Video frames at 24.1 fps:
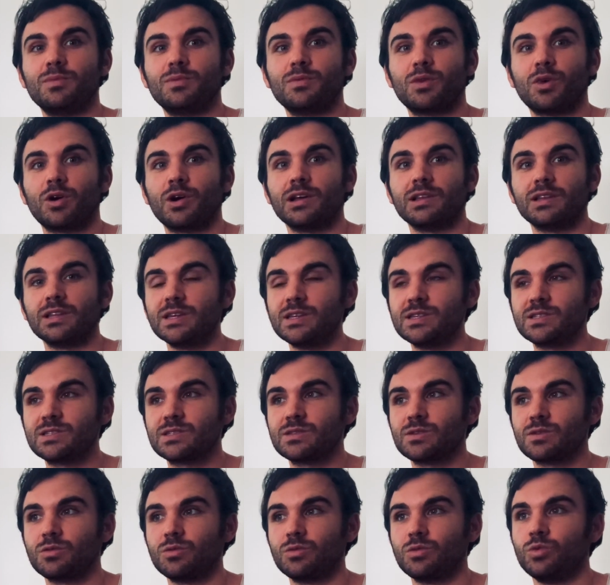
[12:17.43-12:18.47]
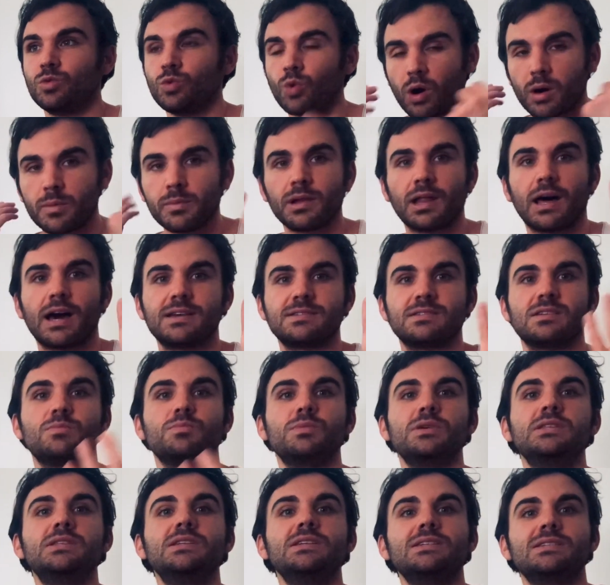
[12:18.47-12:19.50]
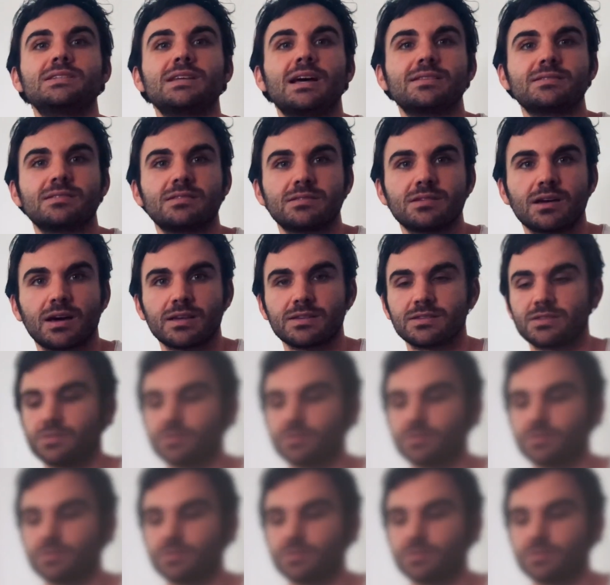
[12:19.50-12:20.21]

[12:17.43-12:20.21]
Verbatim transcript: or at least normalize it, be desensitized